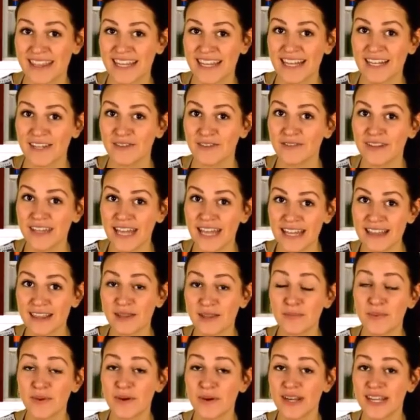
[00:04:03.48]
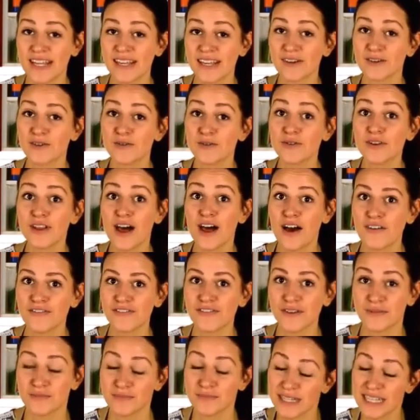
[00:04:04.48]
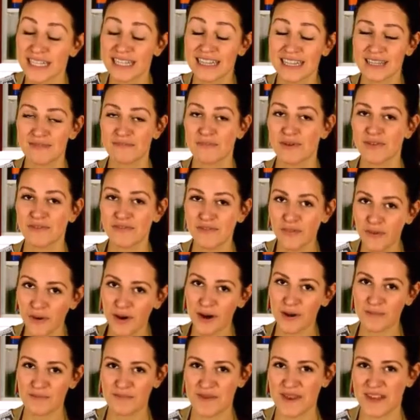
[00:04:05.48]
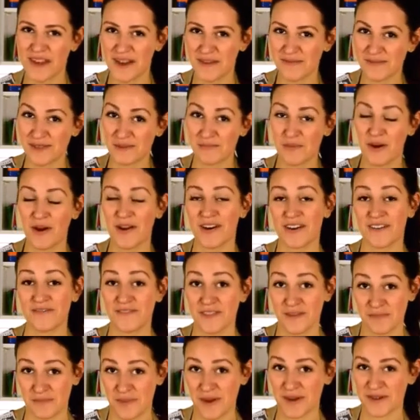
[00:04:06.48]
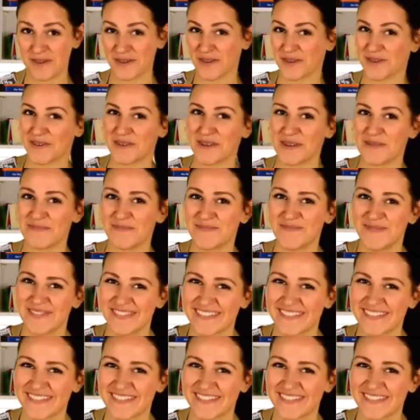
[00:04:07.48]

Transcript: That you let the pudding cool off completely before it becomes part of the buttercream.